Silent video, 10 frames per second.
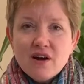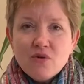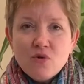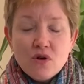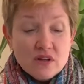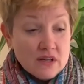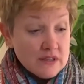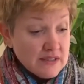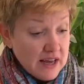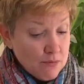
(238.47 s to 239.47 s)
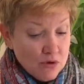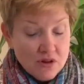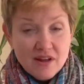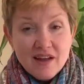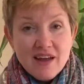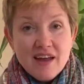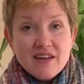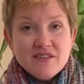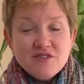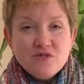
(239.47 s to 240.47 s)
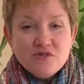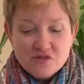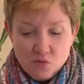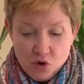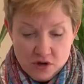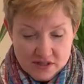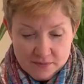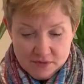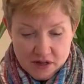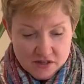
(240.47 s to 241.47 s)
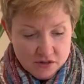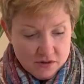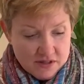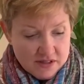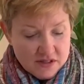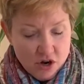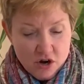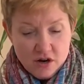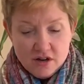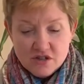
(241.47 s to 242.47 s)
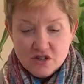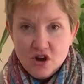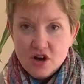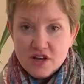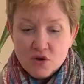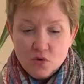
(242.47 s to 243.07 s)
or a little table and to do some works. So this is our tonging